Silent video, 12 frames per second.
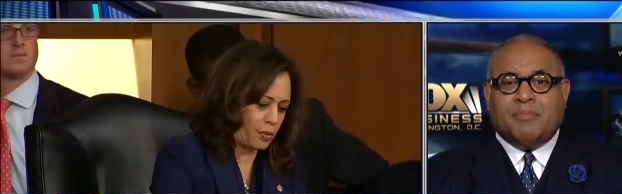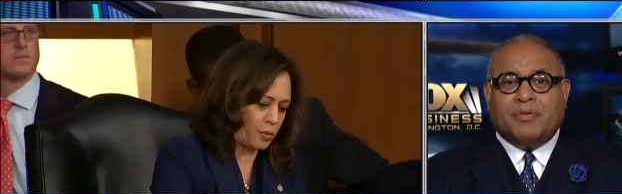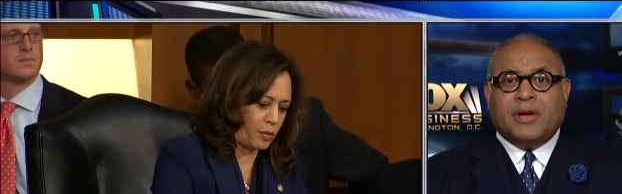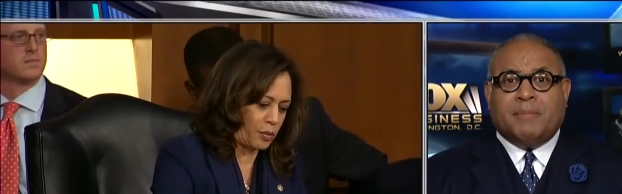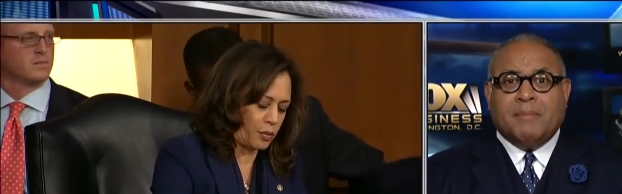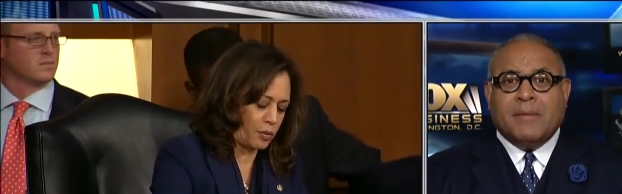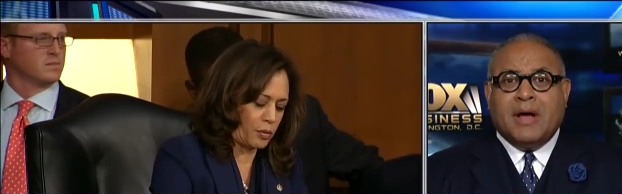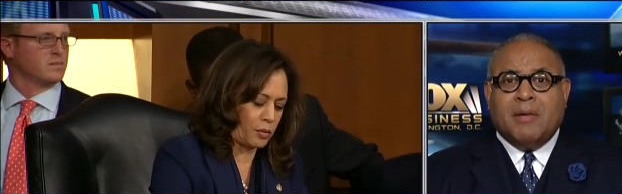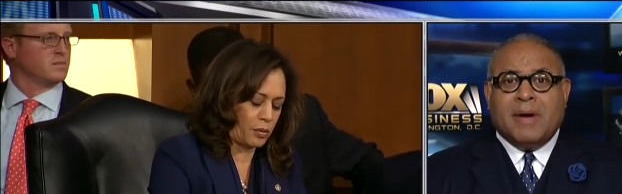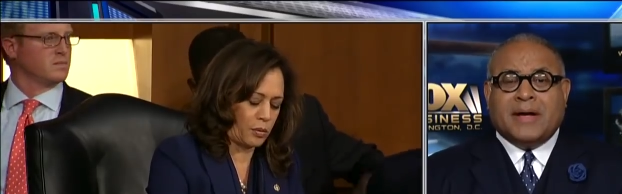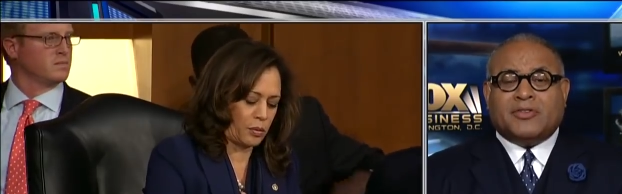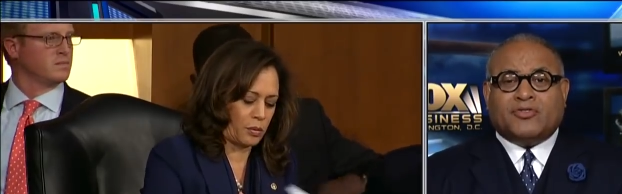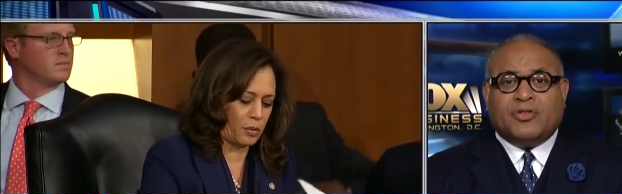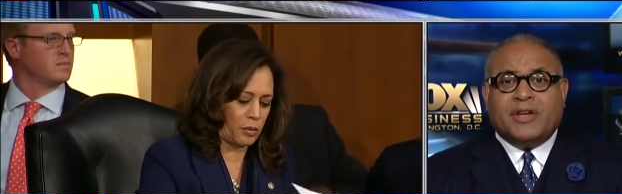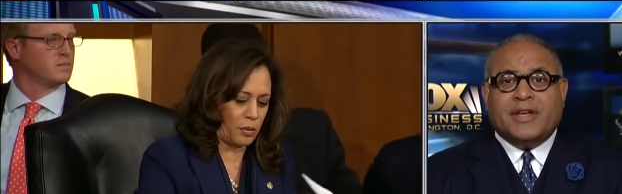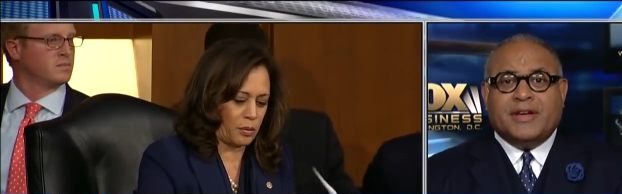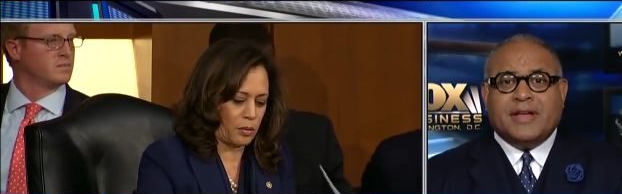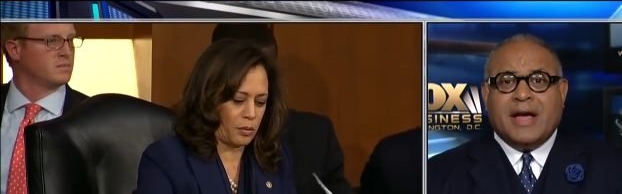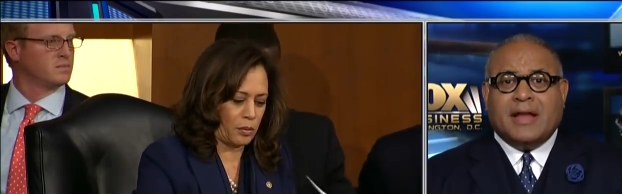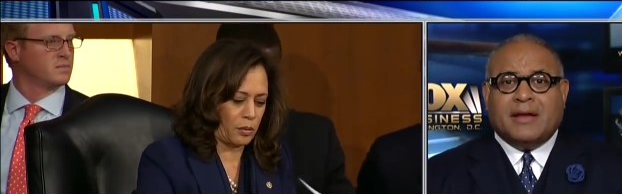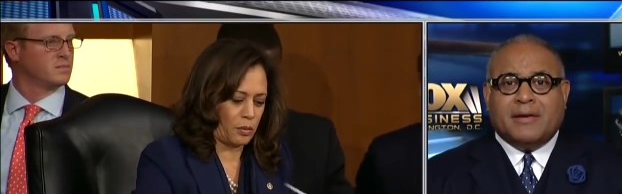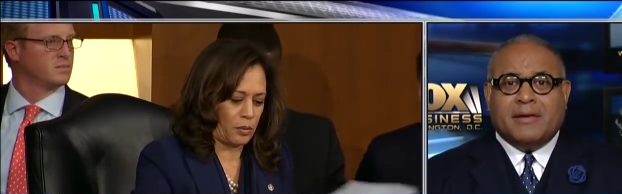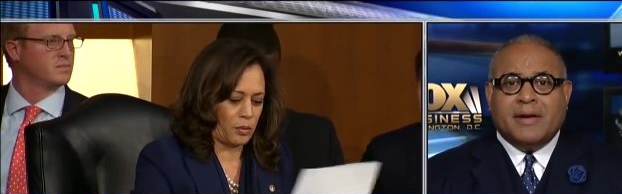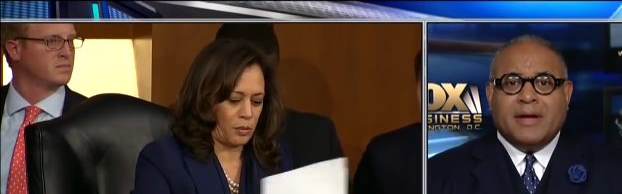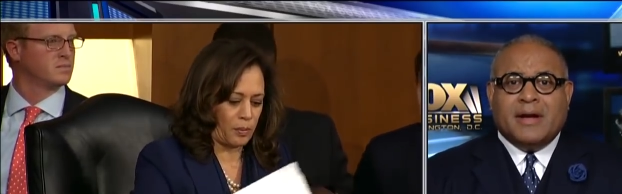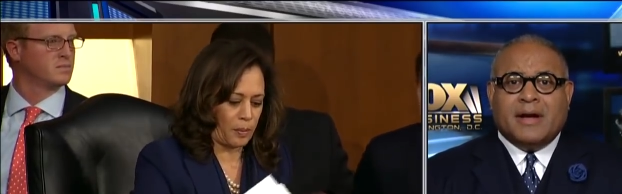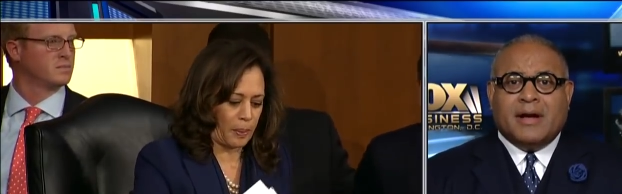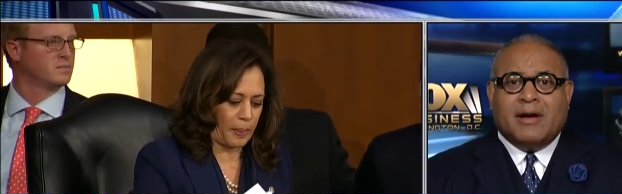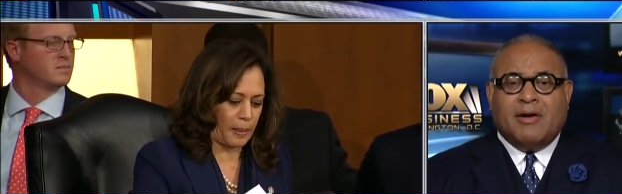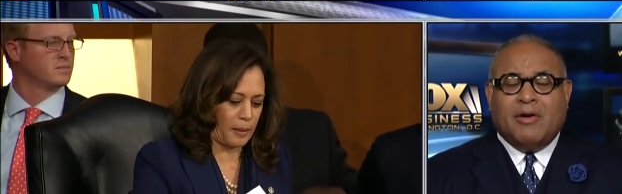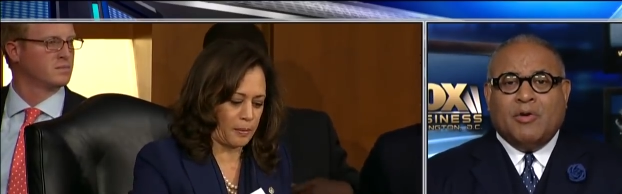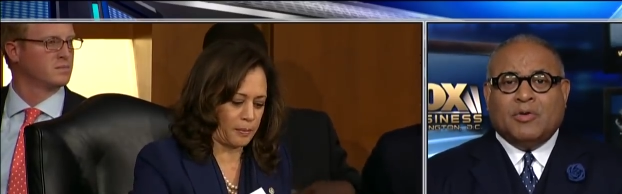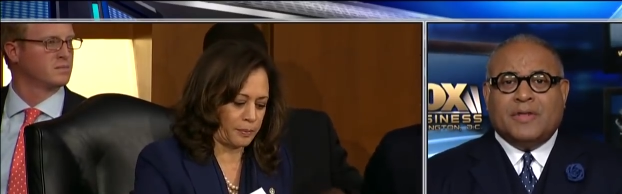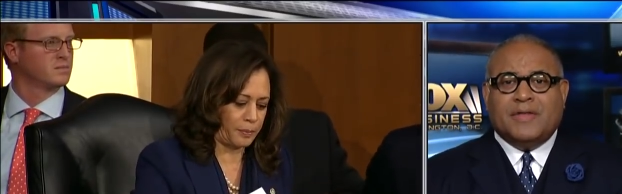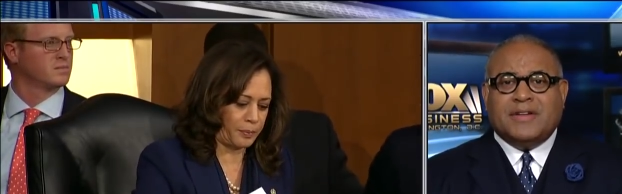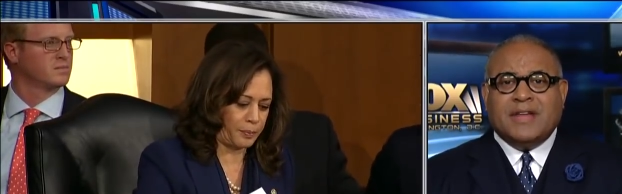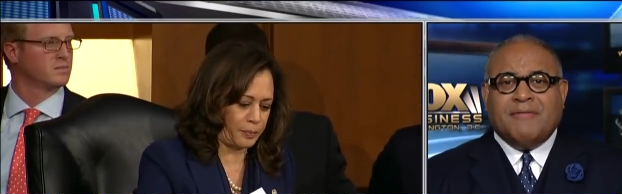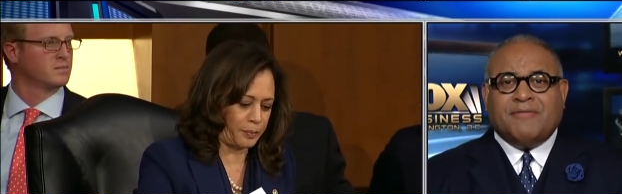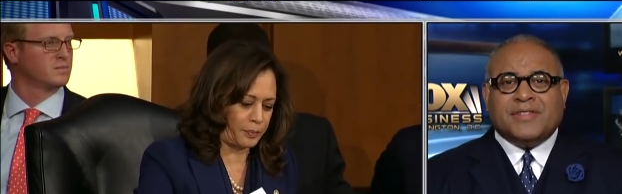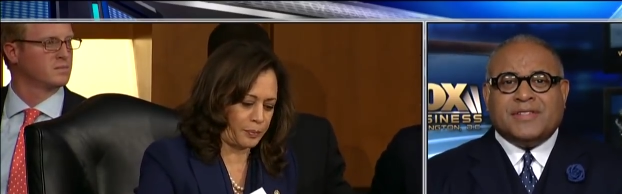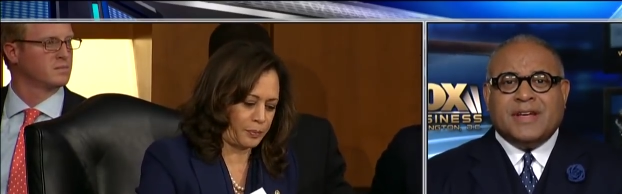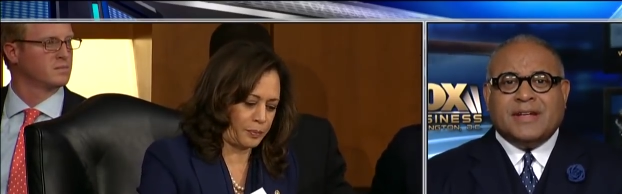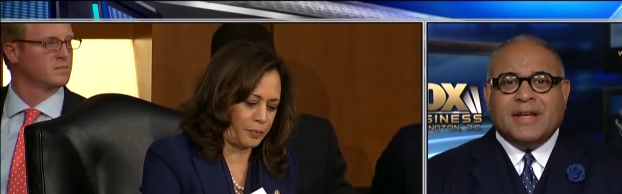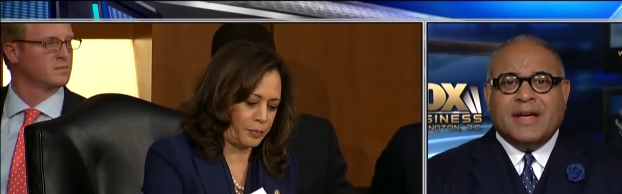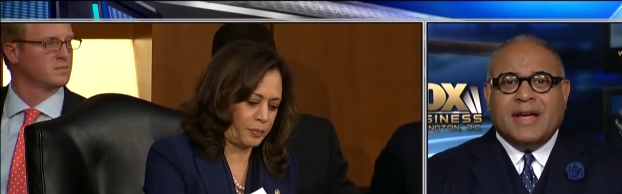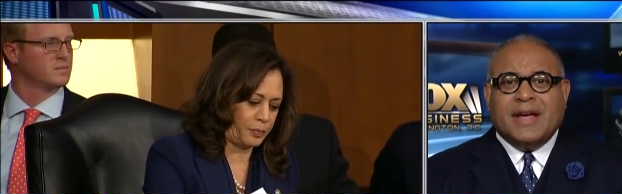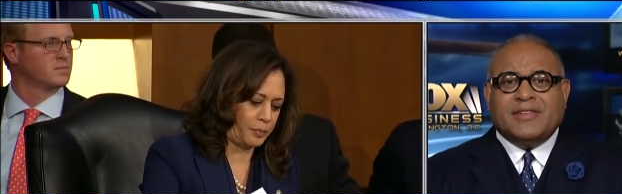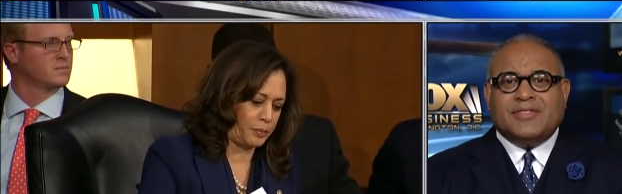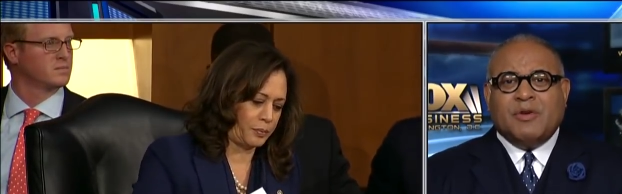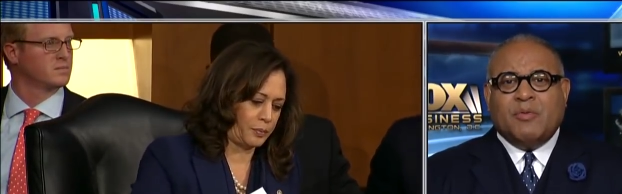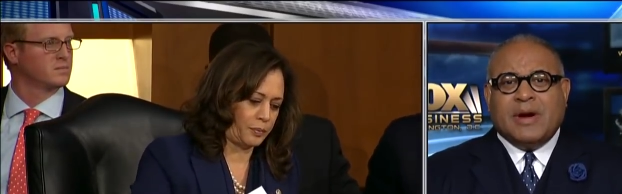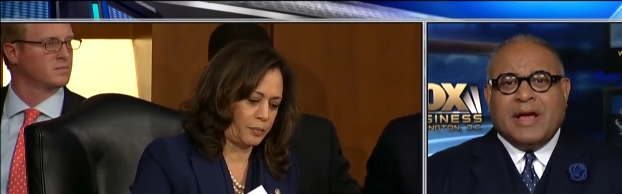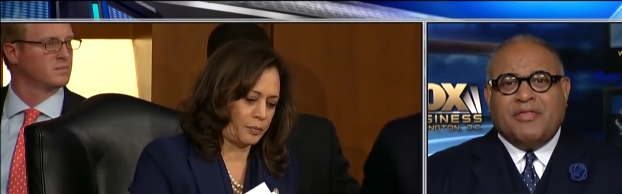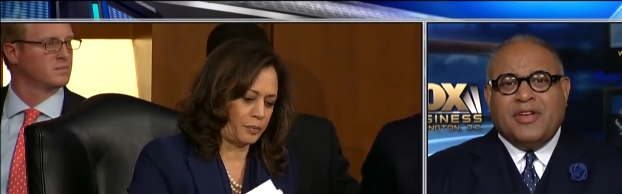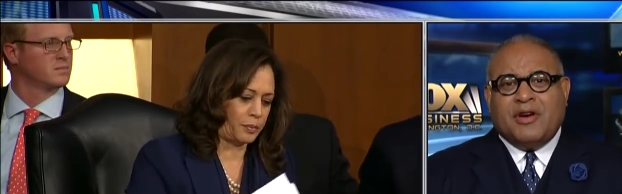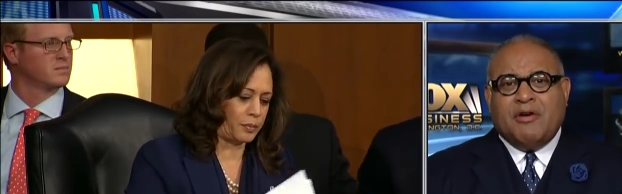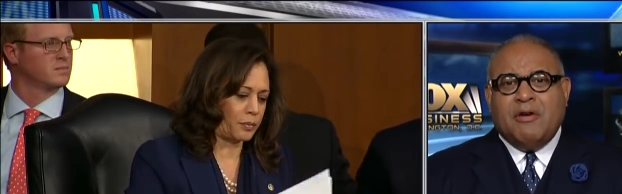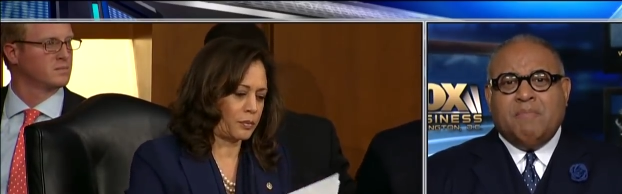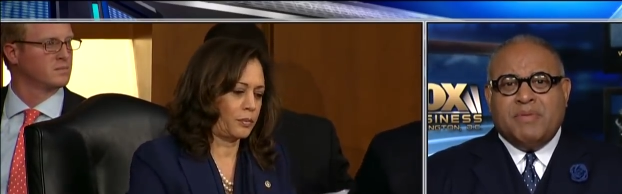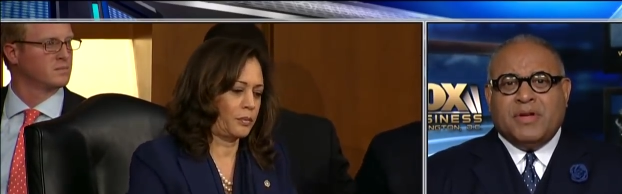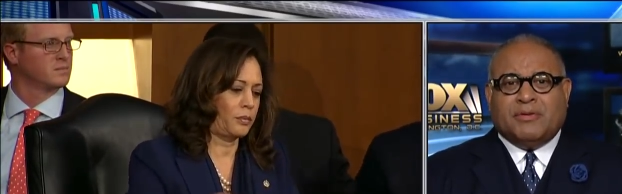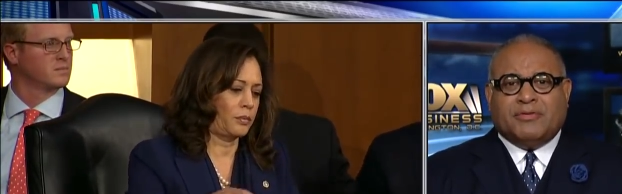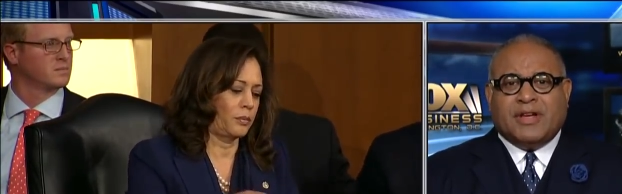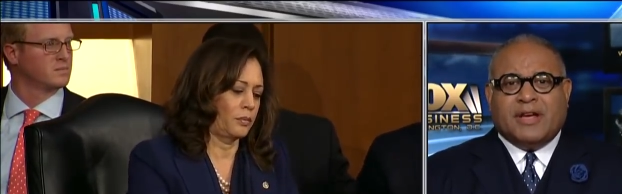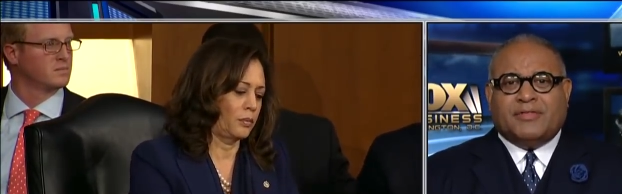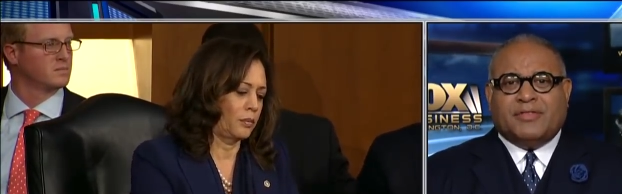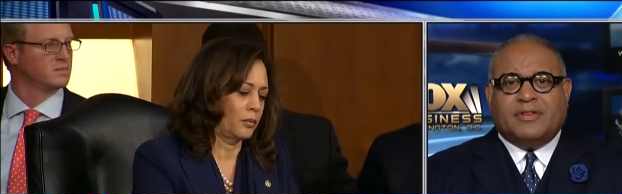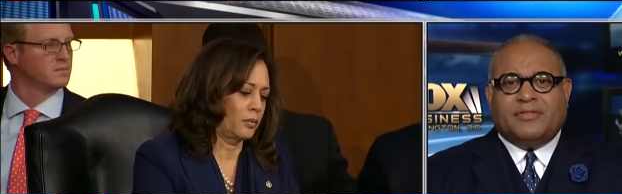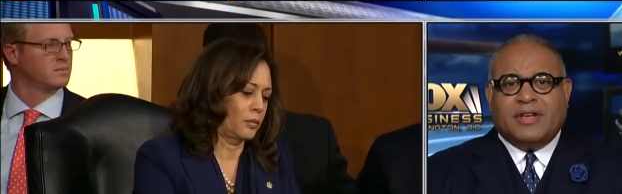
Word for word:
Speaker 1: put up about a trillion dollar uh, hole in the deficit. And so what I think her bill does is,